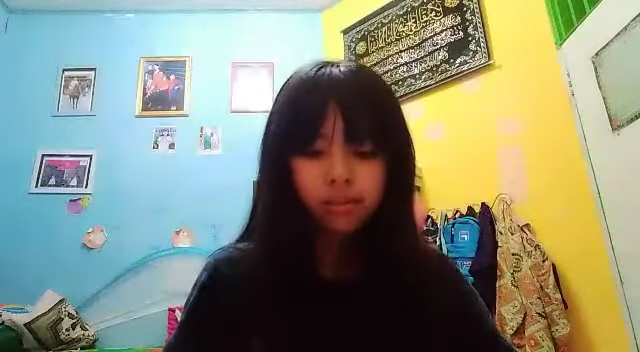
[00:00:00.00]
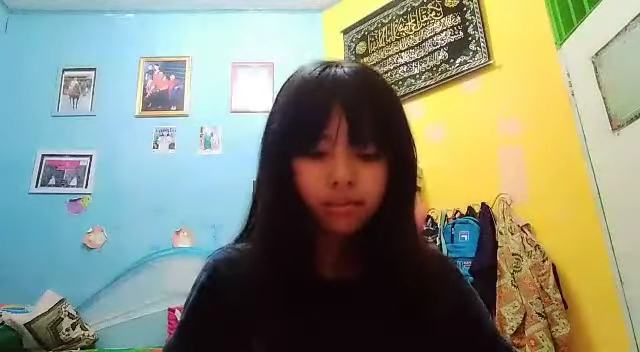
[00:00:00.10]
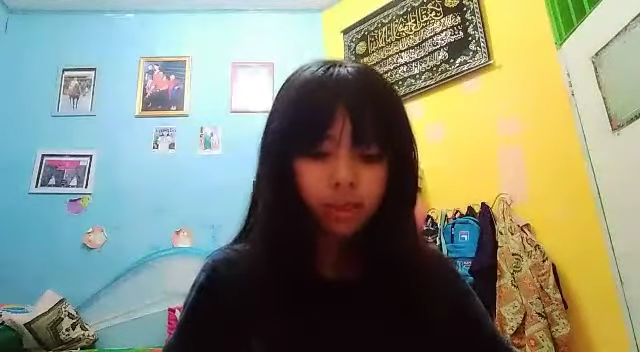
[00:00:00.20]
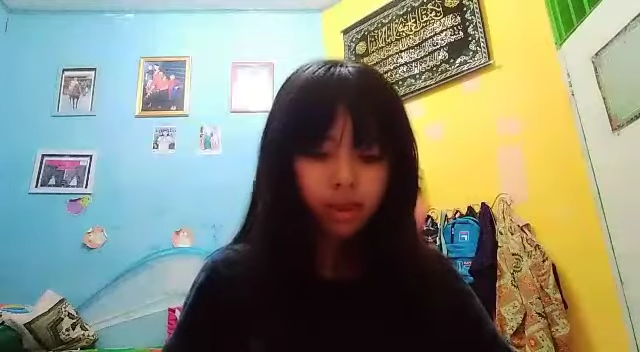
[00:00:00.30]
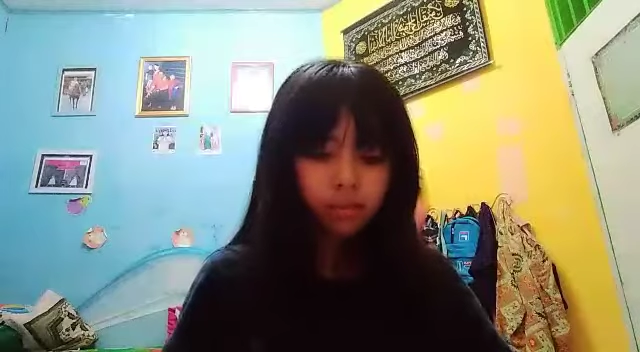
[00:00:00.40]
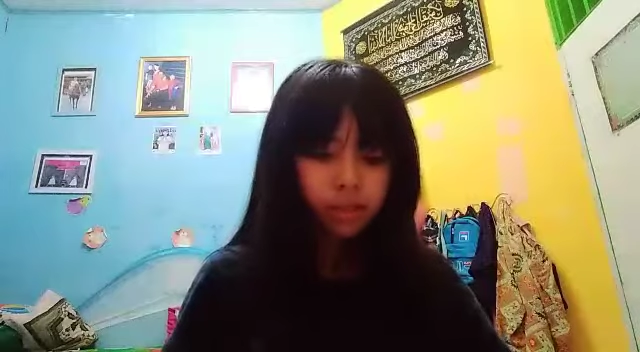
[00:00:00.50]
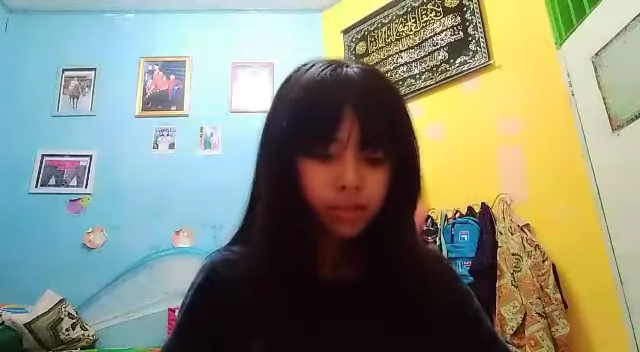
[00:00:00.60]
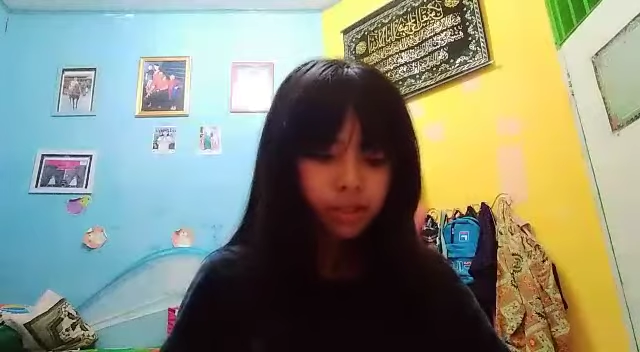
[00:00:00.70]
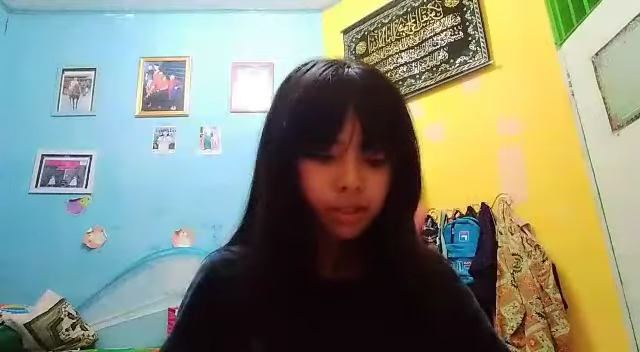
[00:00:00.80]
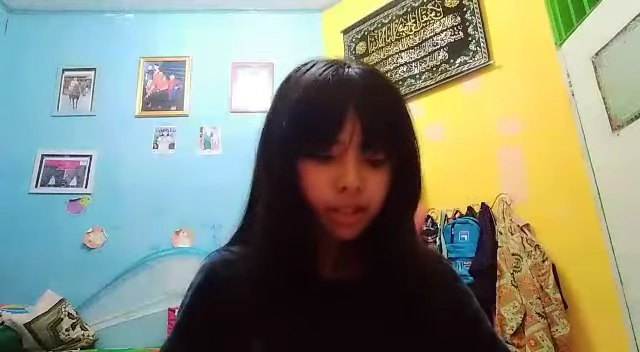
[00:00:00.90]
my homework
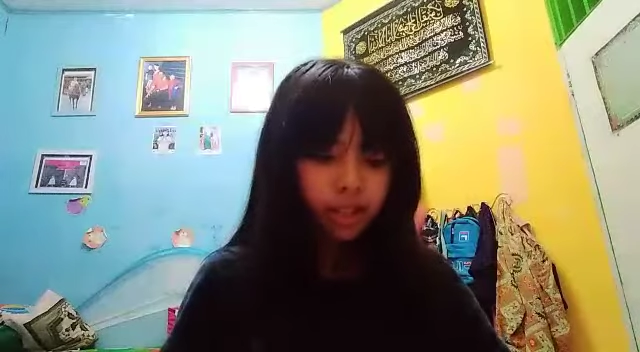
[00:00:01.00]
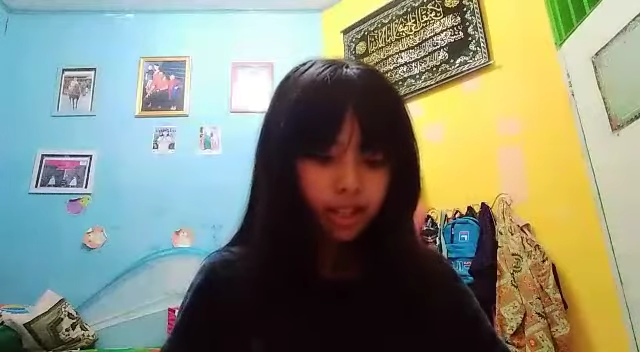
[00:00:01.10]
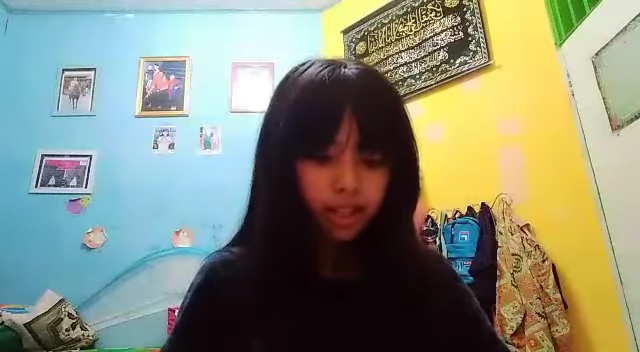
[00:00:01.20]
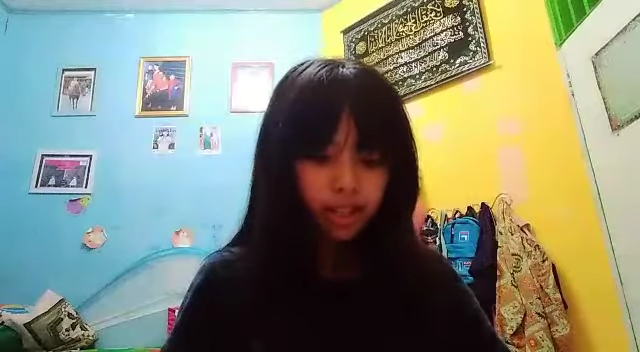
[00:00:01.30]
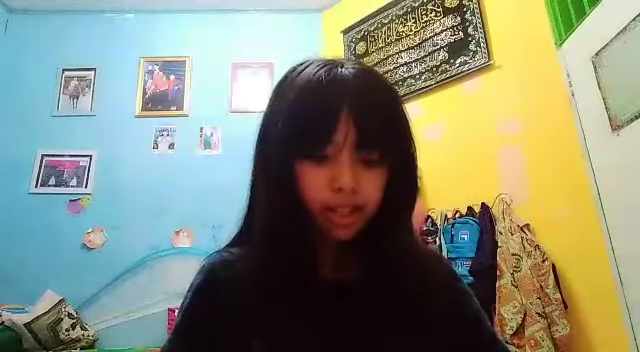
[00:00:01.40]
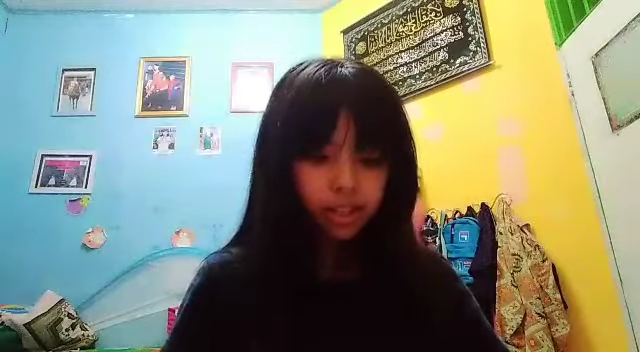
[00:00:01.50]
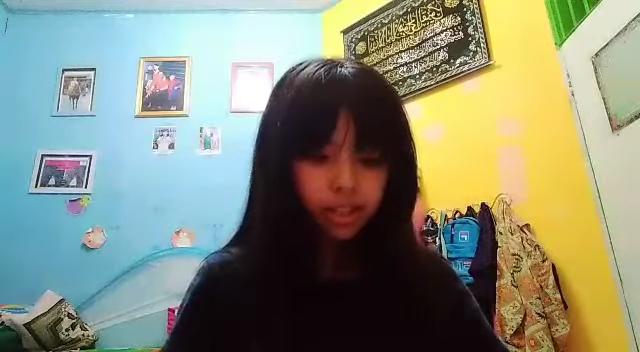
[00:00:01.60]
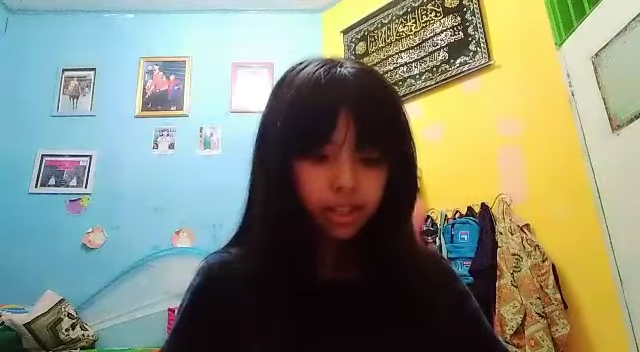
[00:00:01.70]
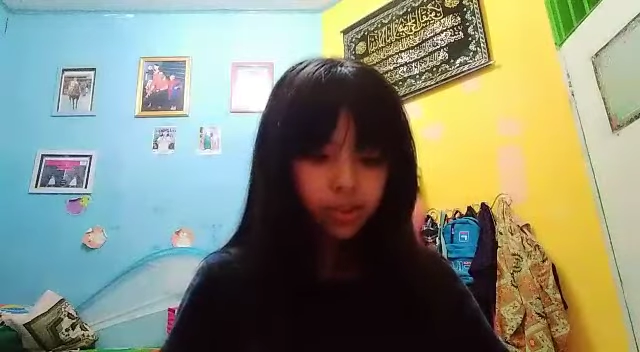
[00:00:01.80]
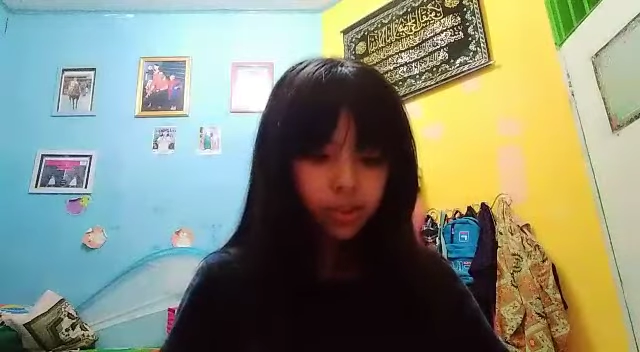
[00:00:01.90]
project is
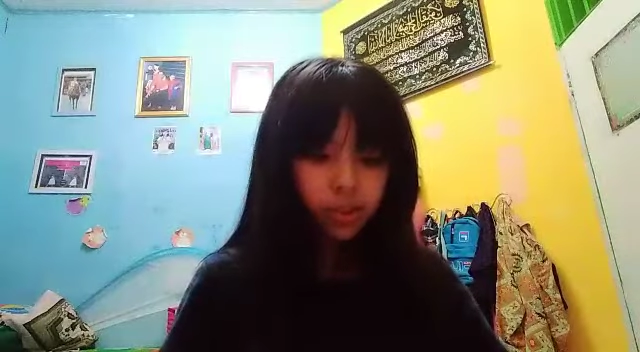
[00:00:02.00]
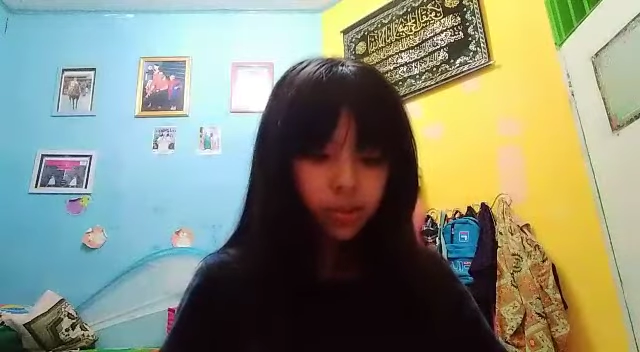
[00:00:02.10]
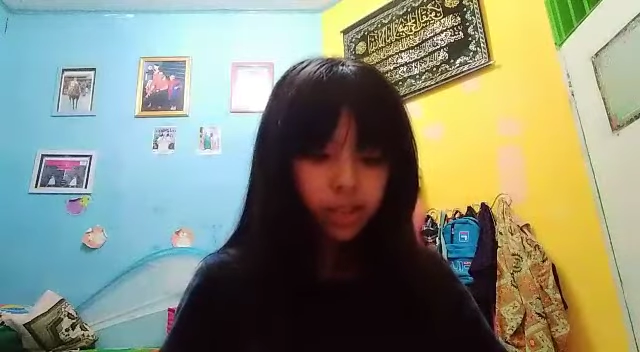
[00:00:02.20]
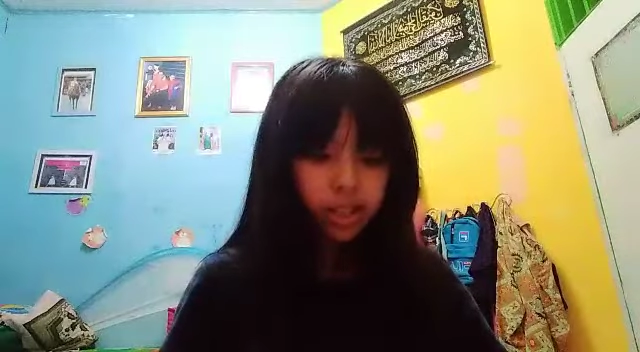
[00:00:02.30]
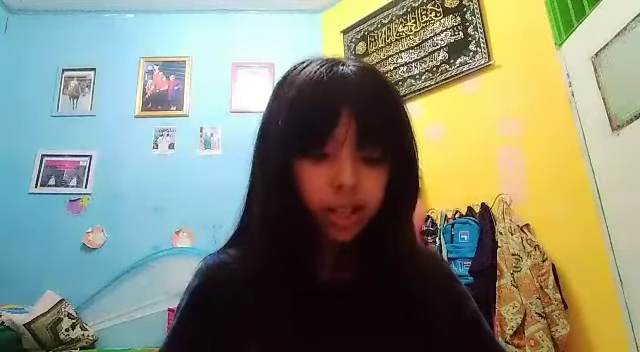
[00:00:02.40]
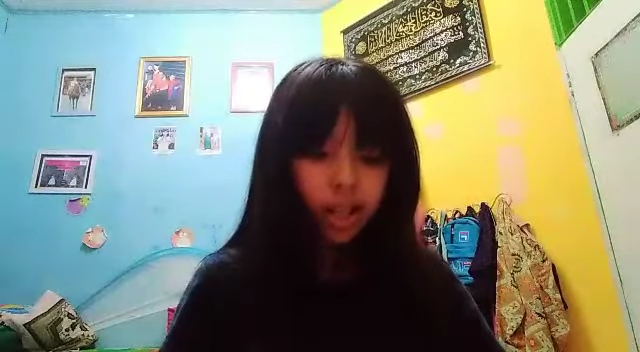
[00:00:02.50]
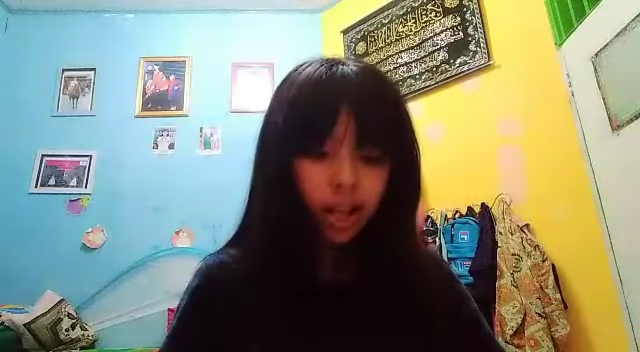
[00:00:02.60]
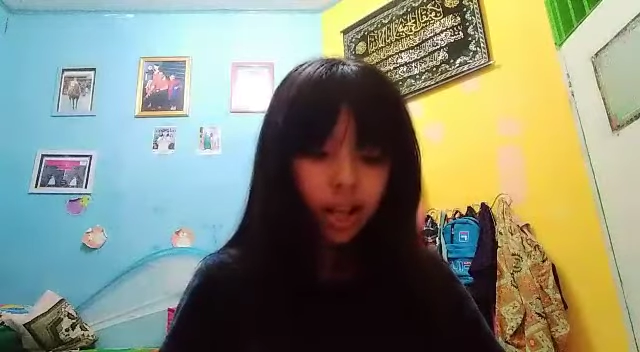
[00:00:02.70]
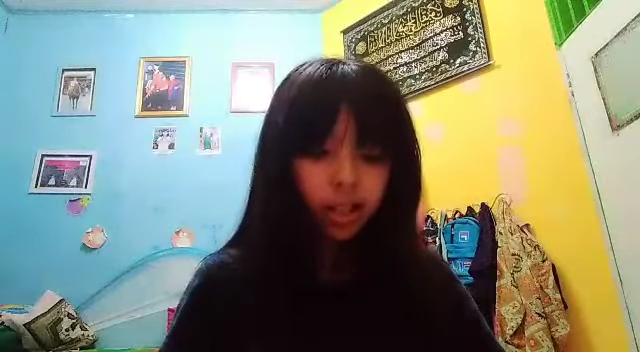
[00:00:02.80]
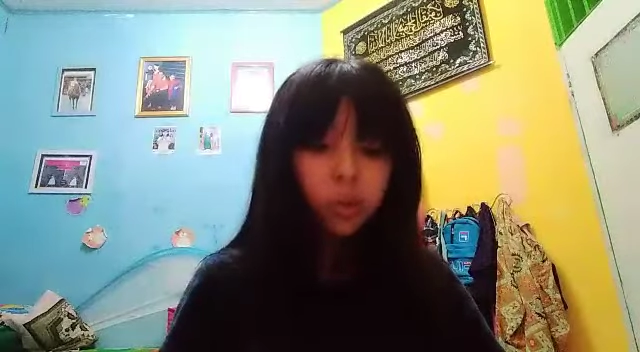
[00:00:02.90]
to
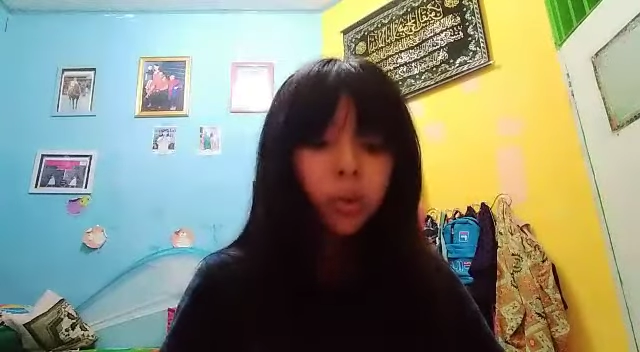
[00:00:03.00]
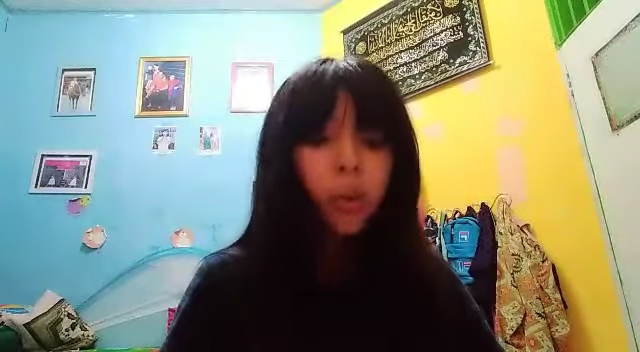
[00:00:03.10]
tell